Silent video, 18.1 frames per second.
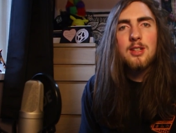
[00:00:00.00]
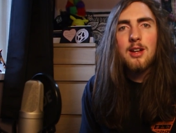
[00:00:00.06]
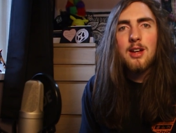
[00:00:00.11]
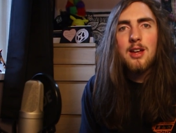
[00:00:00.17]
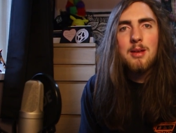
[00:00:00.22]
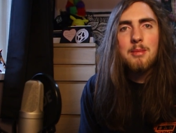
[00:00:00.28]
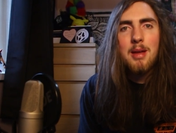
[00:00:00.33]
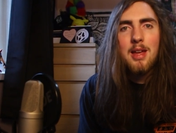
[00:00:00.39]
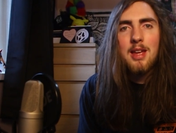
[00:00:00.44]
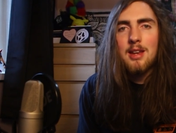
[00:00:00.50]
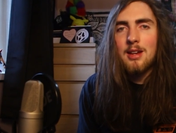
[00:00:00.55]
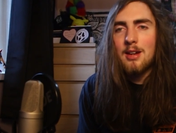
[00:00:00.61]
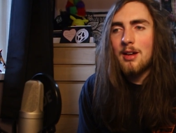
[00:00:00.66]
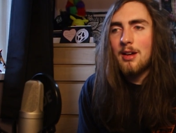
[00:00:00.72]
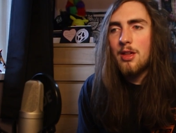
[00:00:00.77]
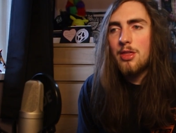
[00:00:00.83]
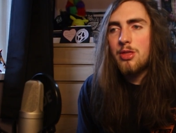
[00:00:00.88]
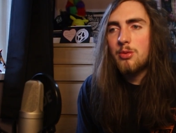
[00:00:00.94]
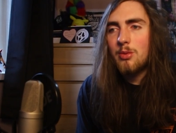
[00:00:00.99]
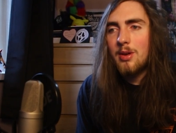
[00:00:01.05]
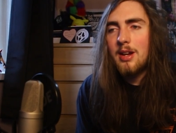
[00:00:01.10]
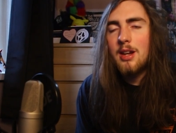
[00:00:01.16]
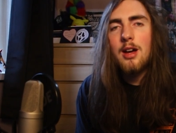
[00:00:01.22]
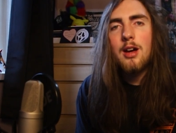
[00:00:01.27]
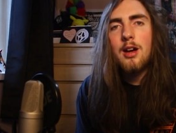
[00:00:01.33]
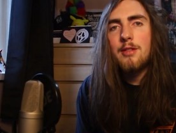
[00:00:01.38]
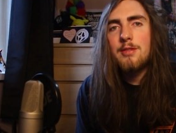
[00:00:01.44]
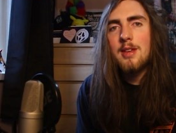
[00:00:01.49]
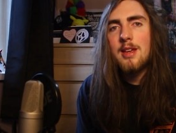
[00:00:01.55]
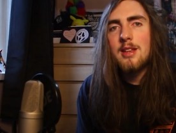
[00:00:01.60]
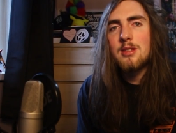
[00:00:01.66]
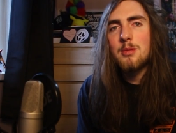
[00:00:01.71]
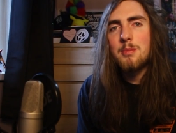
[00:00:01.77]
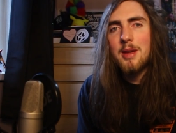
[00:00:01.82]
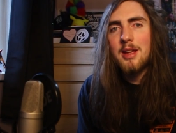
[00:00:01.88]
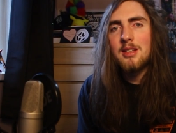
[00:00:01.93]
time in our 3.5
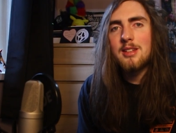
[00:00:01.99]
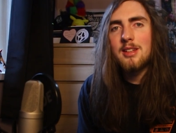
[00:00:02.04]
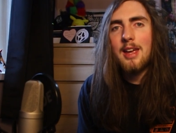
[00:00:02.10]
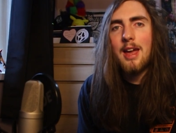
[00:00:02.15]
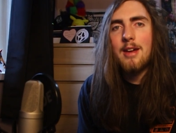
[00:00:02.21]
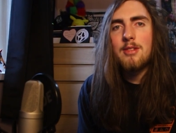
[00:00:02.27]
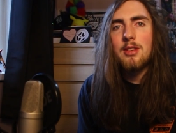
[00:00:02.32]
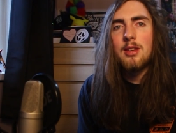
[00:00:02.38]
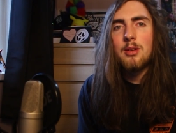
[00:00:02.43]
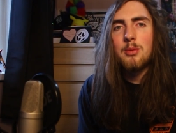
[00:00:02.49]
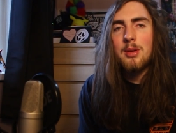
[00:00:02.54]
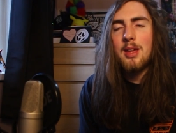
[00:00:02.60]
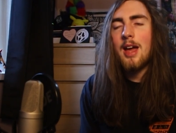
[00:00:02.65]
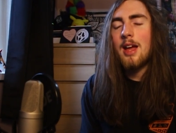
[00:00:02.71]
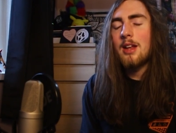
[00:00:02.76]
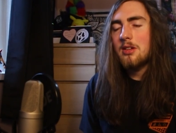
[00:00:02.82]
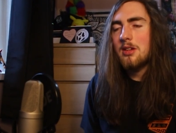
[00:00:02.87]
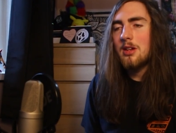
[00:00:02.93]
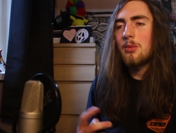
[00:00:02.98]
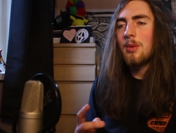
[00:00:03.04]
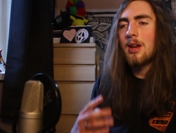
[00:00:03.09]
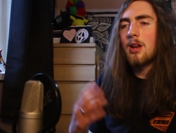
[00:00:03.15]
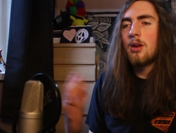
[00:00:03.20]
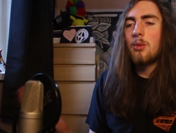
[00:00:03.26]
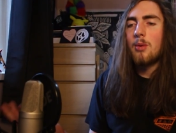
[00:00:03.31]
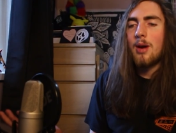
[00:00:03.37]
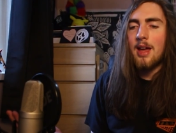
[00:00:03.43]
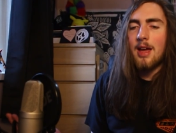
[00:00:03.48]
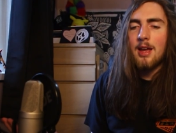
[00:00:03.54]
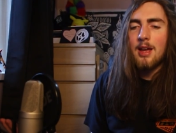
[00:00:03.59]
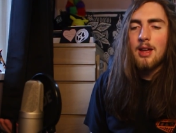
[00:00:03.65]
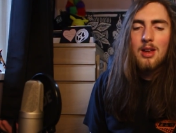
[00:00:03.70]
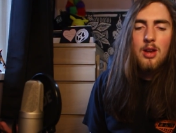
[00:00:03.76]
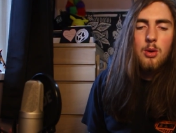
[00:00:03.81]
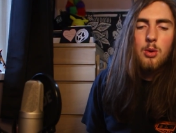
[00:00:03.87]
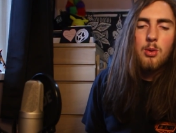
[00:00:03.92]
years of being together that we actually went away
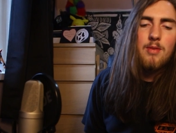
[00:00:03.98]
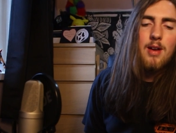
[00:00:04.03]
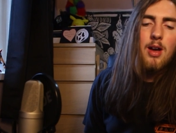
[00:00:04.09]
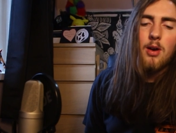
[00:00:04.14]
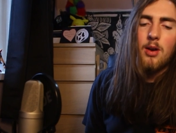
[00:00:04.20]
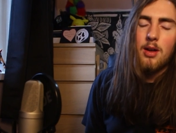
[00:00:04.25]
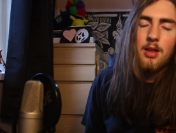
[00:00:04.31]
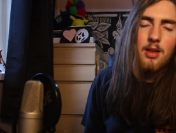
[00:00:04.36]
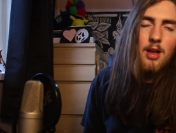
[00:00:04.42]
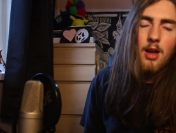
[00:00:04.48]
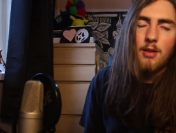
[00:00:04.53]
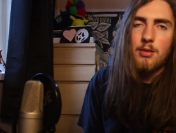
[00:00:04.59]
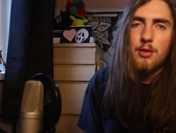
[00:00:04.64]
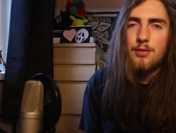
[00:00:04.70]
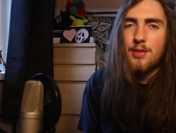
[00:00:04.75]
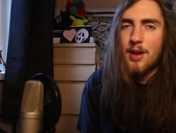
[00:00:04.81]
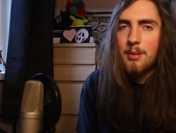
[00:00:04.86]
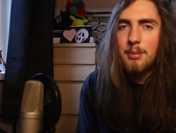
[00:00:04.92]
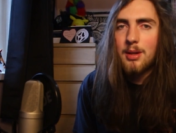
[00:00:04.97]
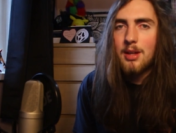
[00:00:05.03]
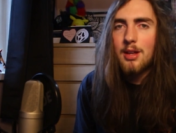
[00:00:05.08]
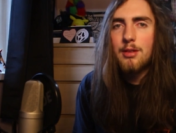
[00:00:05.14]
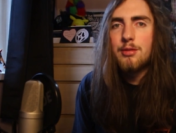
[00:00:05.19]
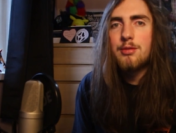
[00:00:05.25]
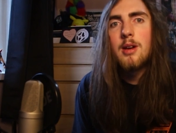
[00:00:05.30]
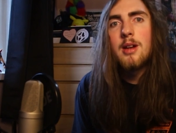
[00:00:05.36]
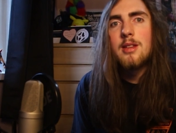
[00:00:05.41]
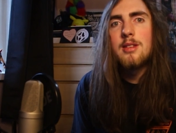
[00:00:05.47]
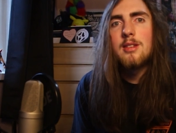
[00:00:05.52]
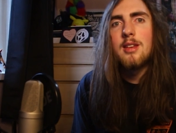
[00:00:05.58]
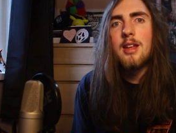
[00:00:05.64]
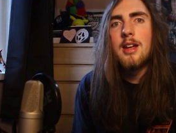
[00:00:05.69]
without other family or friends